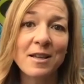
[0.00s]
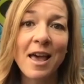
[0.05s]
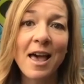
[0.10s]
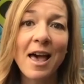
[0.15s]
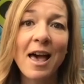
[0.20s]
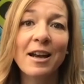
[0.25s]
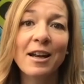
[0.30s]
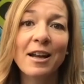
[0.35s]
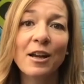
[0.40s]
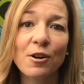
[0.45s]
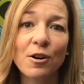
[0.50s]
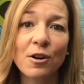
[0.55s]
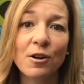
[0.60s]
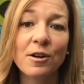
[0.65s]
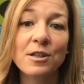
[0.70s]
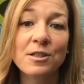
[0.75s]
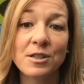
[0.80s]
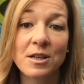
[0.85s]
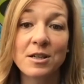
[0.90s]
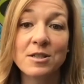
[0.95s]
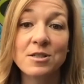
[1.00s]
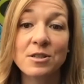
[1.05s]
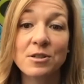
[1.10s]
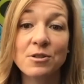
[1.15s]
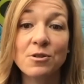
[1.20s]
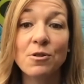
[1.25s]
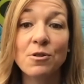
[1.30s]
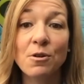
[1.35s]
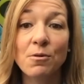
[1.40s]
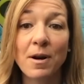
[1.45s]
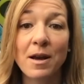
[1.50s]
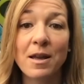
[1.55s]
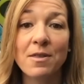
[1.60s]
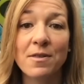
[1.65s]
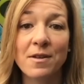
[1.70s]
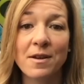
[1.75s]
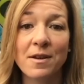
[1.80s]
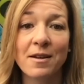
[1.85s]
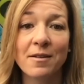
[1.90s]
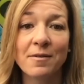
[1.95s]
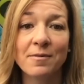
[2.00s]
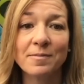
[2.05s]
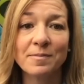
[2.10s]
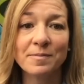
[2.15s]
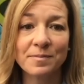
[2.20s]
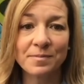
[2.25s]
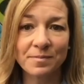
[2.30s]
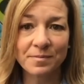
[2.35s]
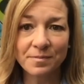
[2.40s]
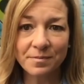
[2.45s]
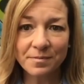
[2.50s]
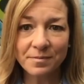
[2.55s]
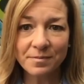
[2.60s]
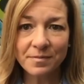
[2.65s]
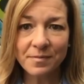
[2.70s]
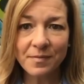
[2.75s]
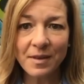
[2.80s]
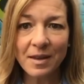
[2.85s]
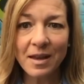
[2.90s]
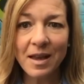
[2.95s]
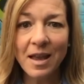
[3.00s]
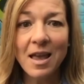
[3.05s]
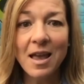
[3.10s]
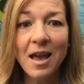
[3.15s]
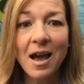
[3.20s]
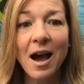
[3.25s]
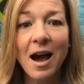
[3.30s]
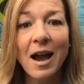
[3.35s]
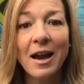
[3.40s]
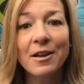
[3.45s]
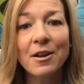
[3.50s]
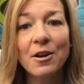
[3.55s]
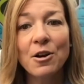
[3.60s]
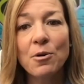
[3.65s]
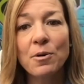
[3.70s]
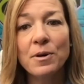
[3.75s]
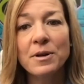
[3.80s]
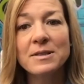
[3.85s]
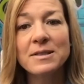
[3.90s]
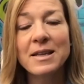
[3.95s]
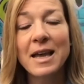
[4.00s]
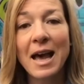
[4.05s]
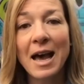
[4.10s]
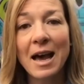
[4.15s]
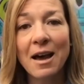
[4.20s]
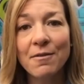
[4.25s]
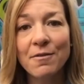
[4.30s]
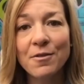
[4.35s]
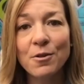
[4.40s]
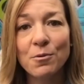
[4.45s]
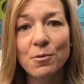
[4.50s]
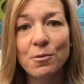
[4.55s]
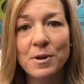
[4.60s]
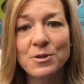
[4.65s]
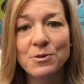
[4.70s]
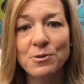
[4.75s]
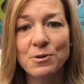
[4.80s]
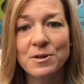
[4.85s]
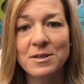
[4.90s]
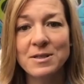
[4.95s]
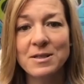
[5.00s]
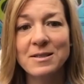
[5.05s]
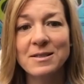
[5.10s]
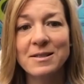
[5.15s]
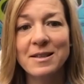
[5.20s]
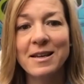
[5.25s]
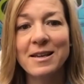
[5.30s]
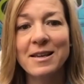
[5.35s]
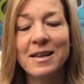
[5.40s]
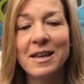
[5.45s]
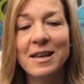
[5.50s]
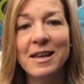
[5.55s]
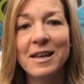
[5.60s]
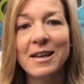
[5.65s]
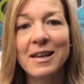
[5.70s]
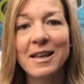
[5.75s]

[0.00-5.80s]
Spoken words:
and encourage us to do the right thing. Idahoans have the resources they need